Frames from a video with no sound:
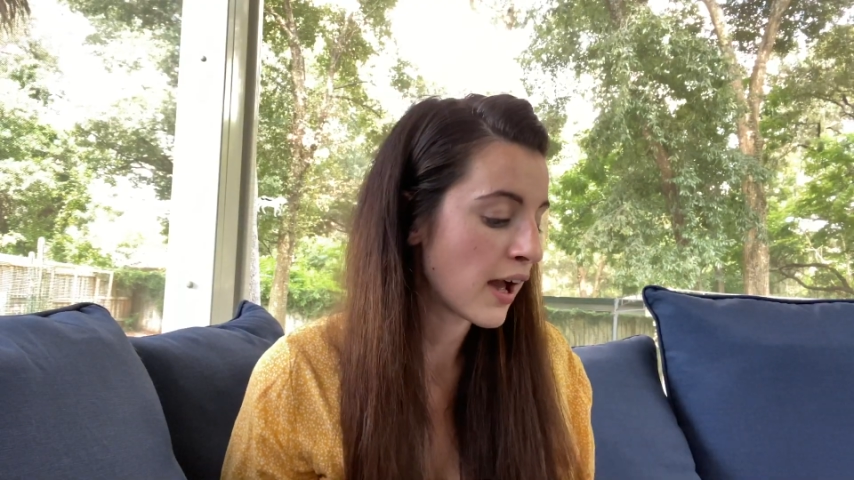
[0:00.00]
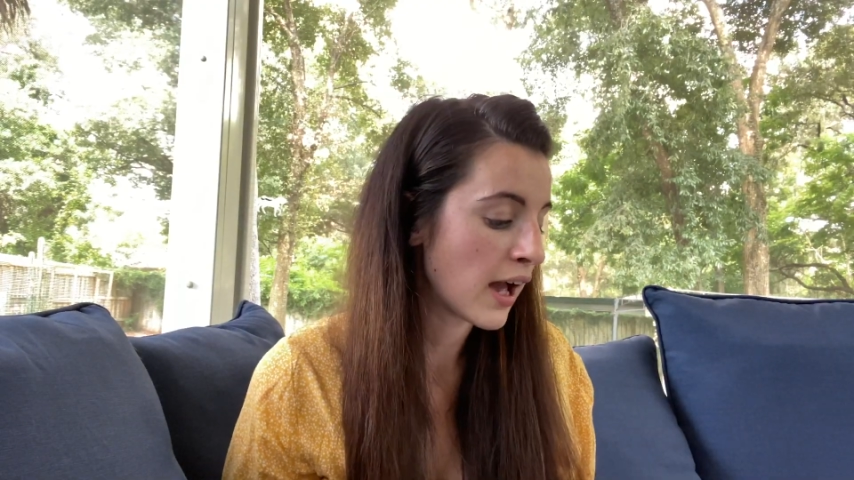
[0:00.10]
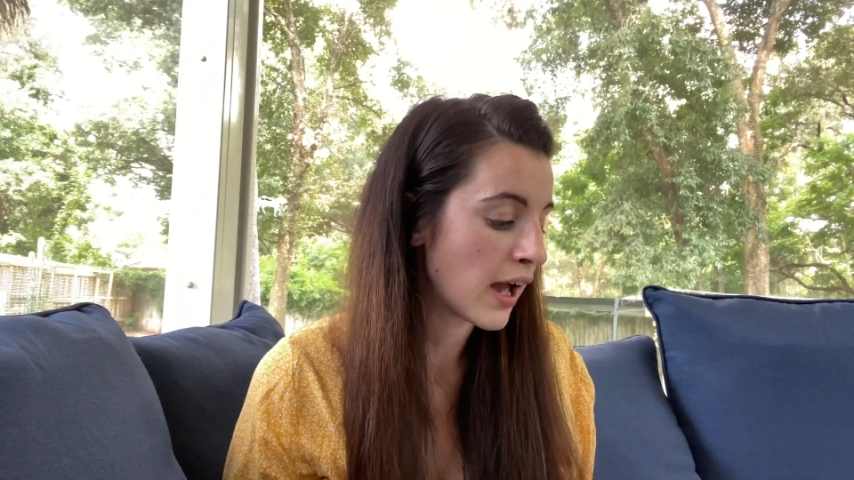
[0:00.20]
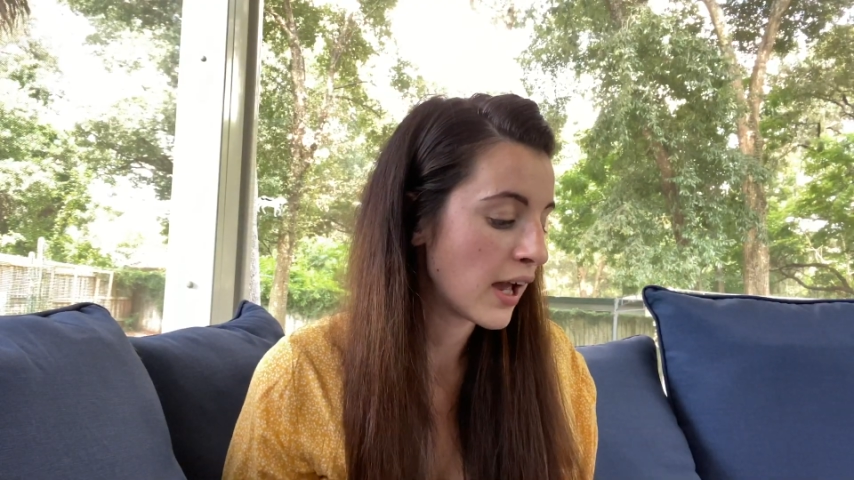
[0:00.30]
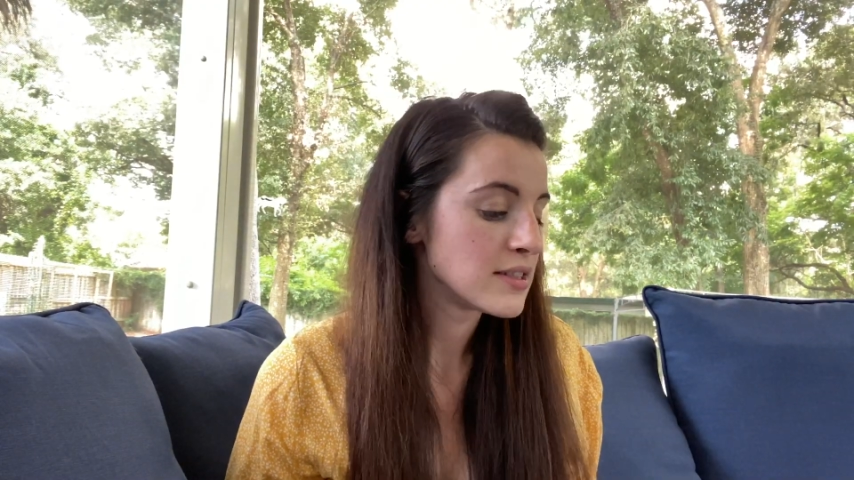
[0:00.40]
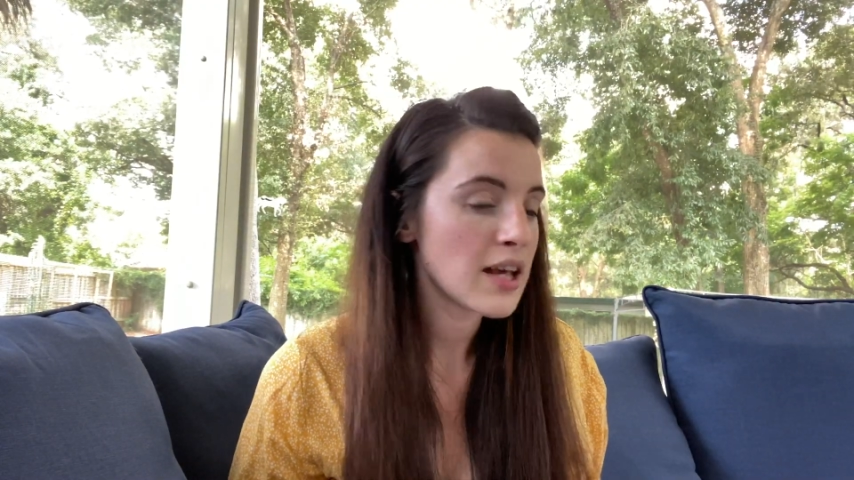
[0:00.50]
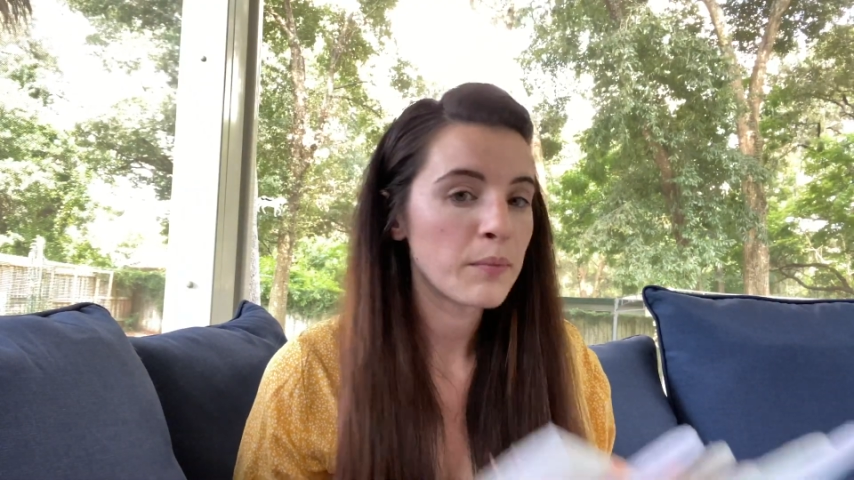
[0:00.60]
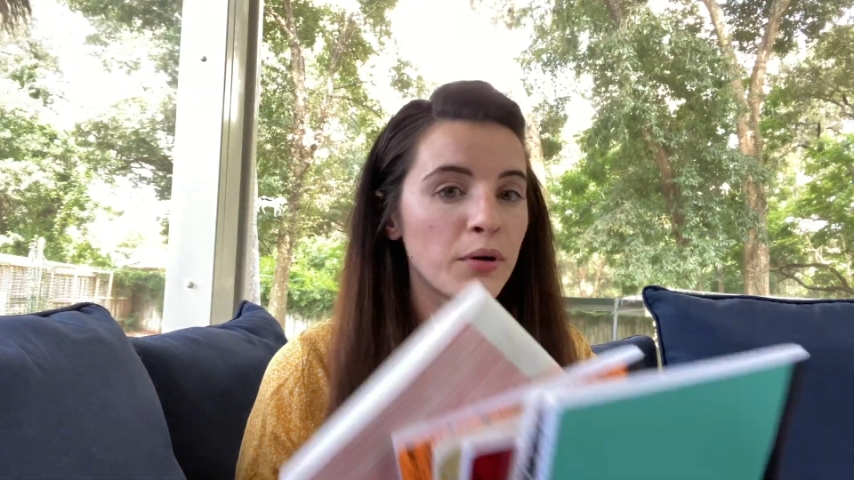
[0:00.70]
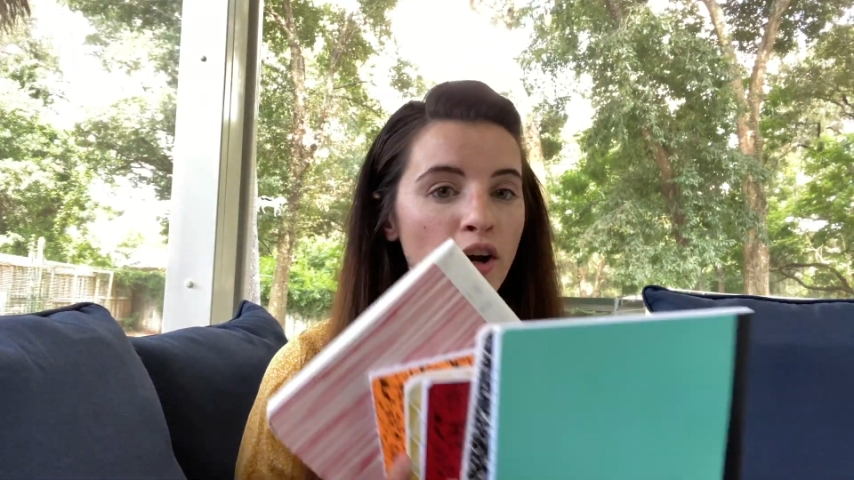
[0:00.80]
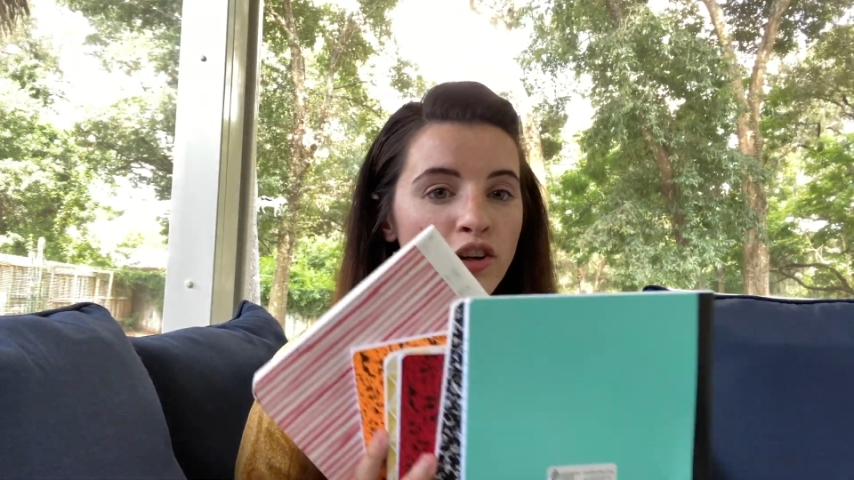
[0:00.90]
a
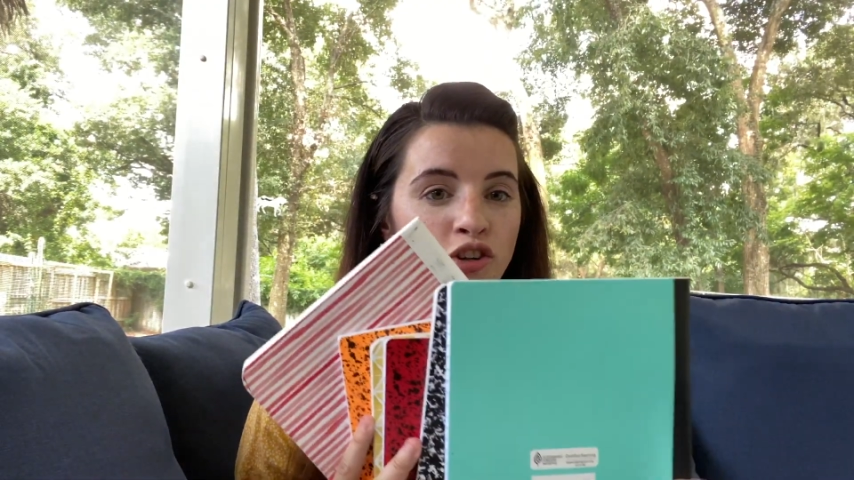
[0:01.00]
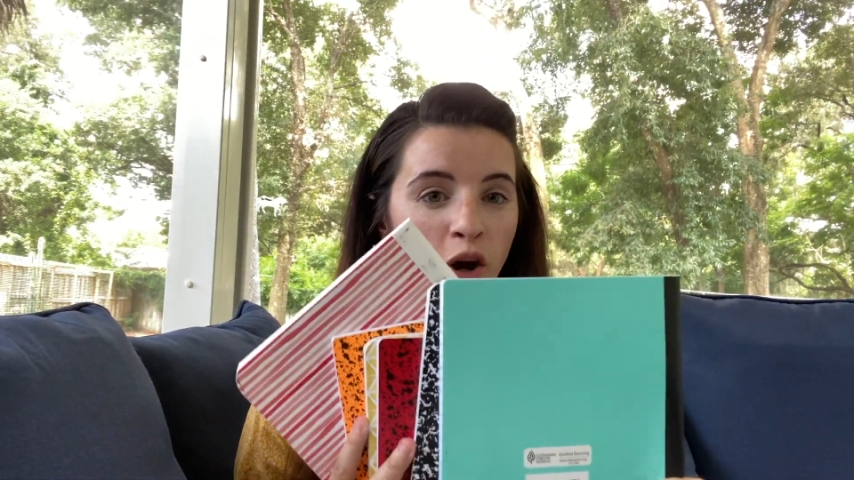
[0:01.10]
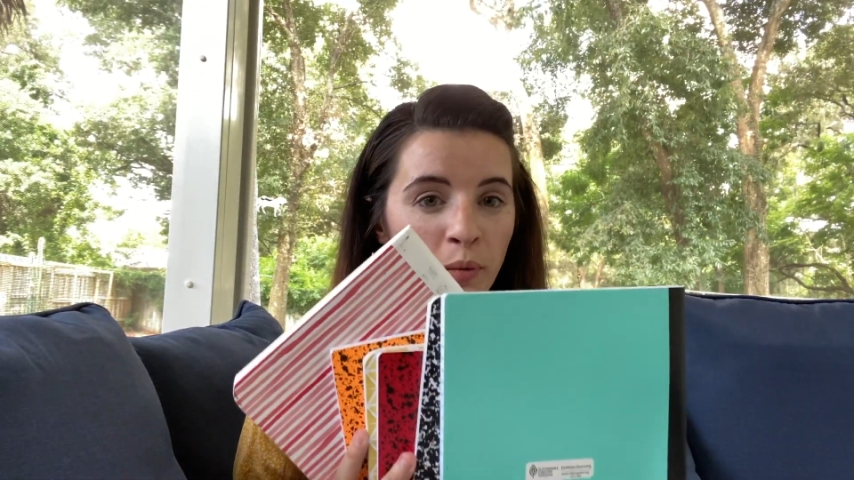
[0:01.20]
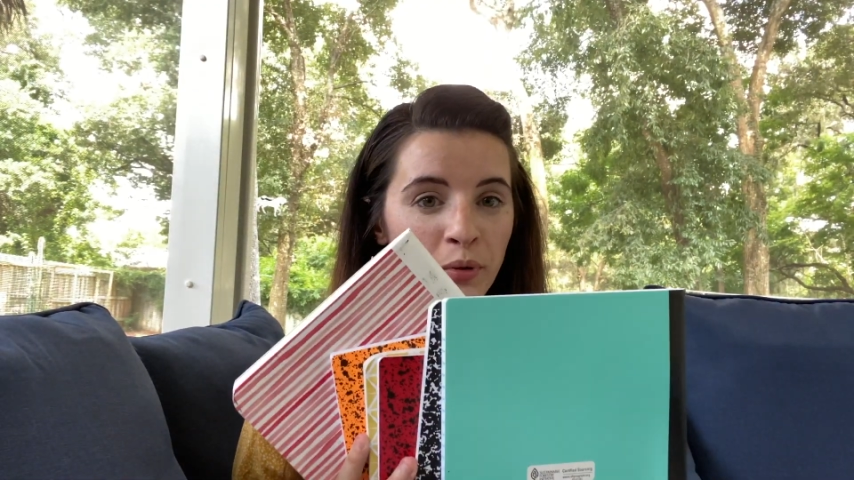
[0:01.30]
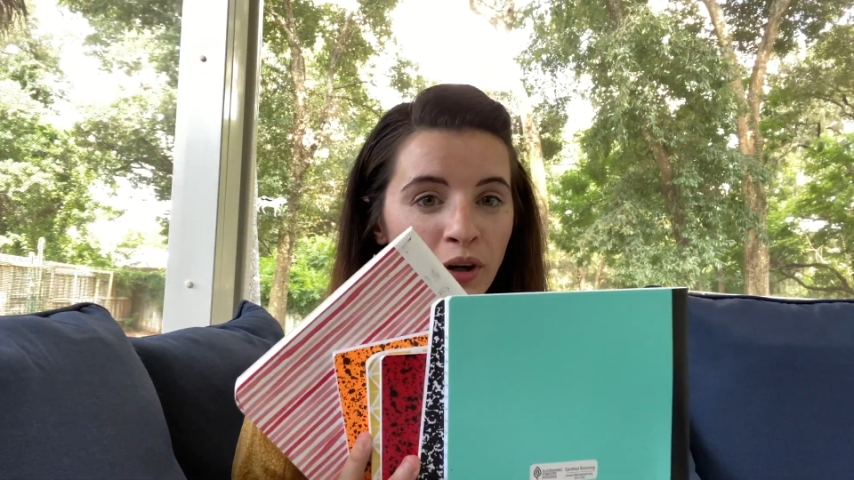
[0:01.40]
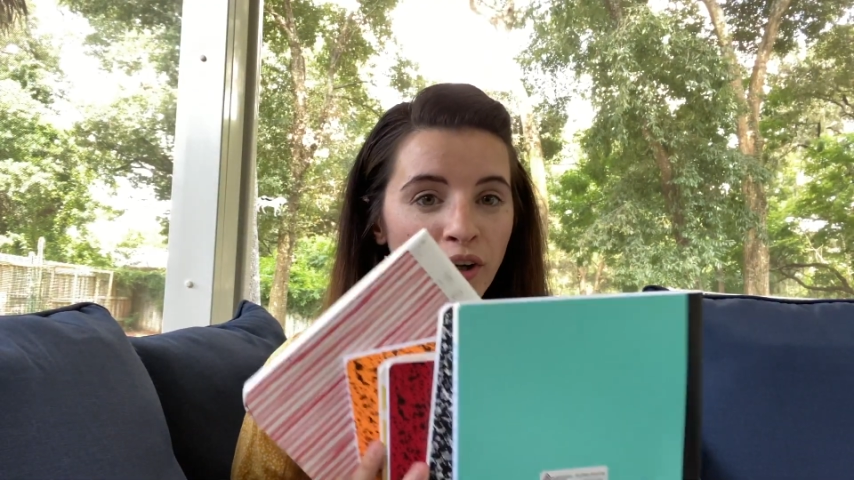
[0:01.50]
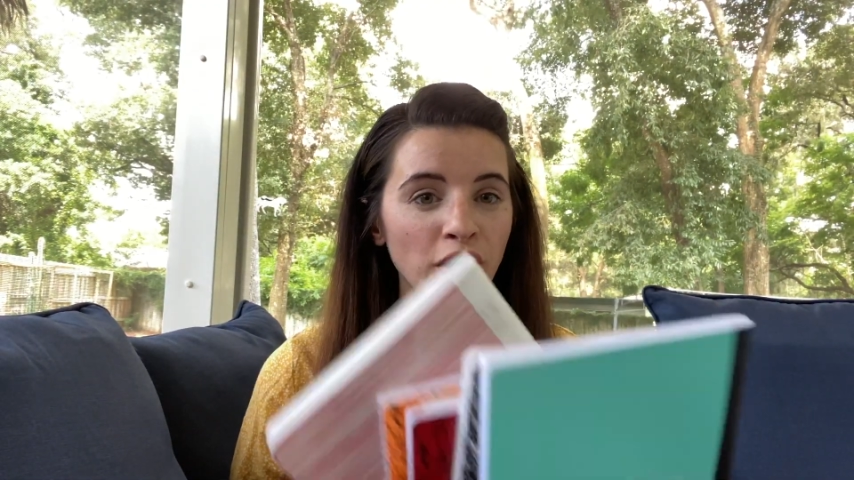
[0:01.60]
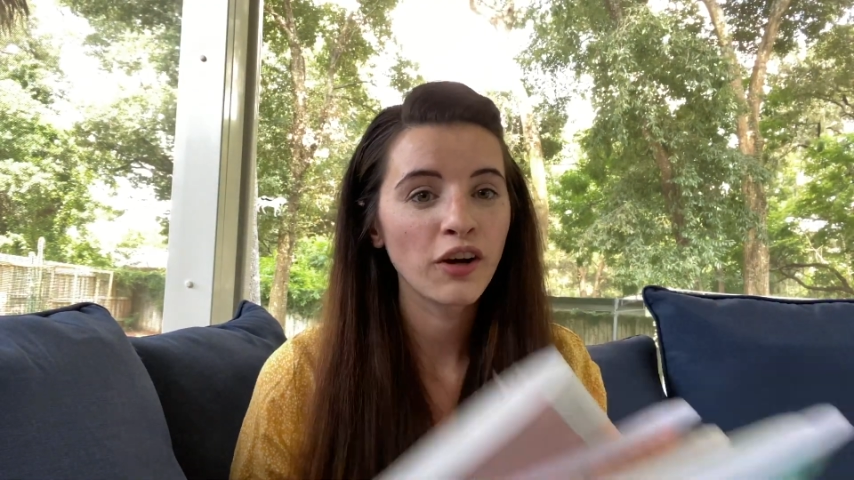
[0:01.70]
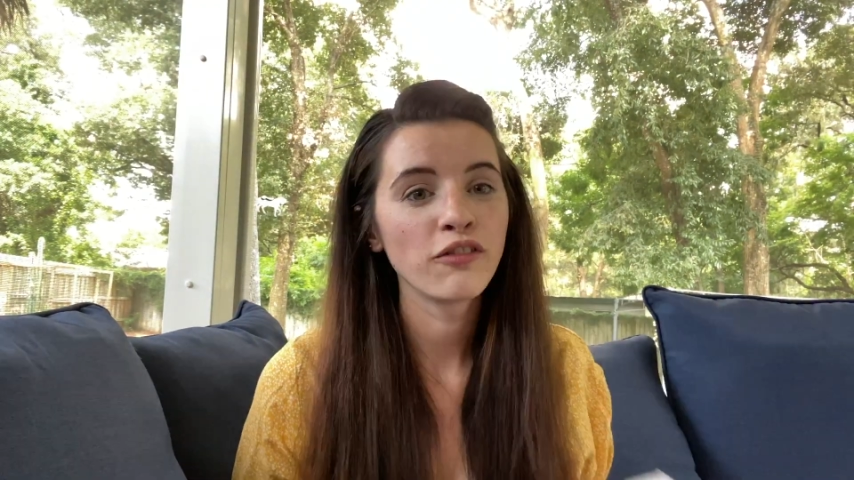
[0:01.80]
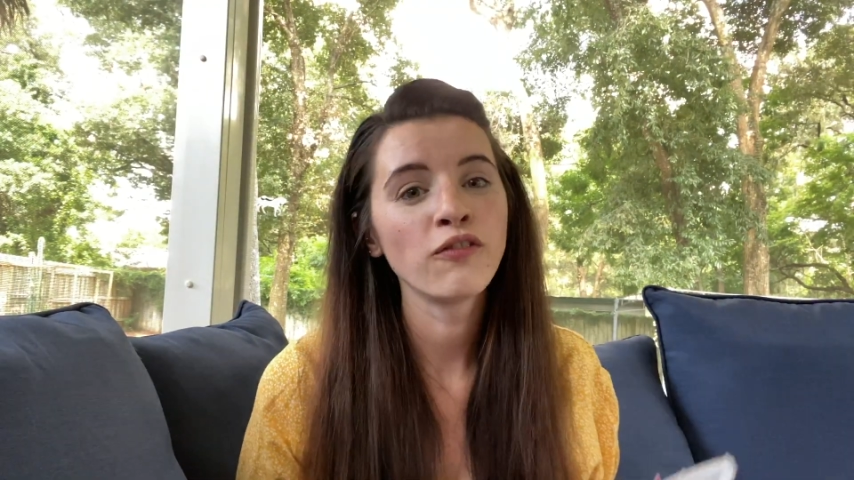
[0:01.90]
separate notebook